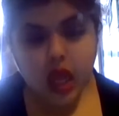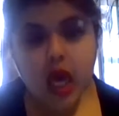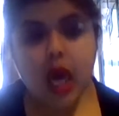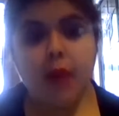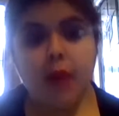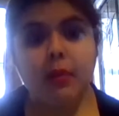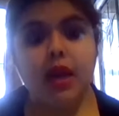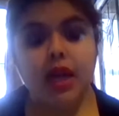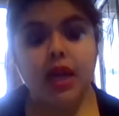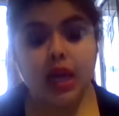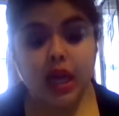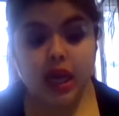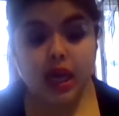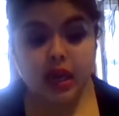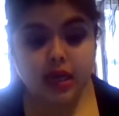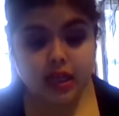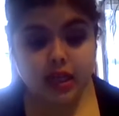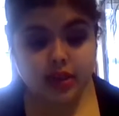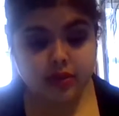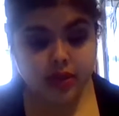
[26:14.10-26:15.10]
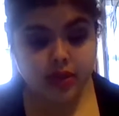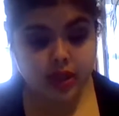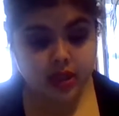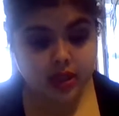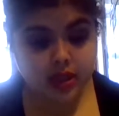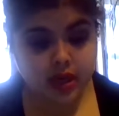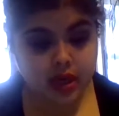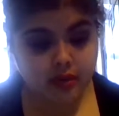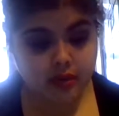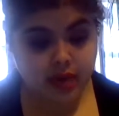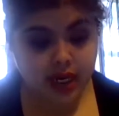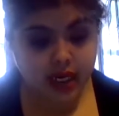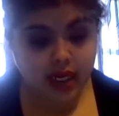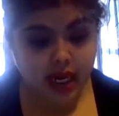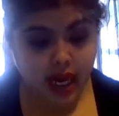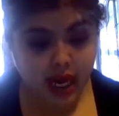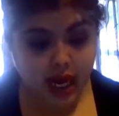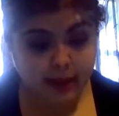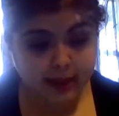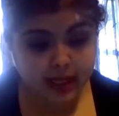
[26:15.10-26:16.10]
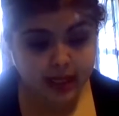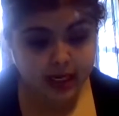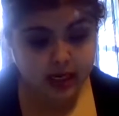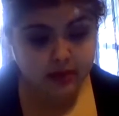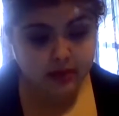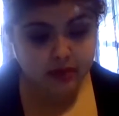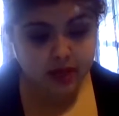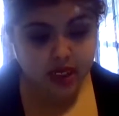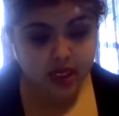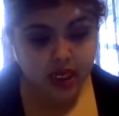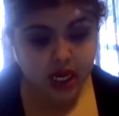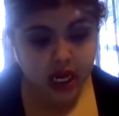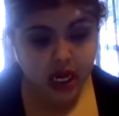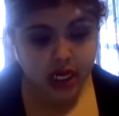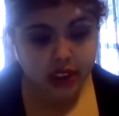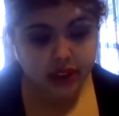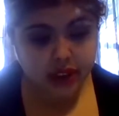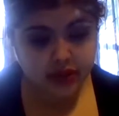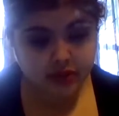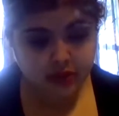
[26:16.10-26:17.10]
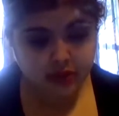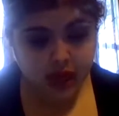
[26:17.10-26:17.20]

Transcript: I might not have the screenshot on my tablet, but I do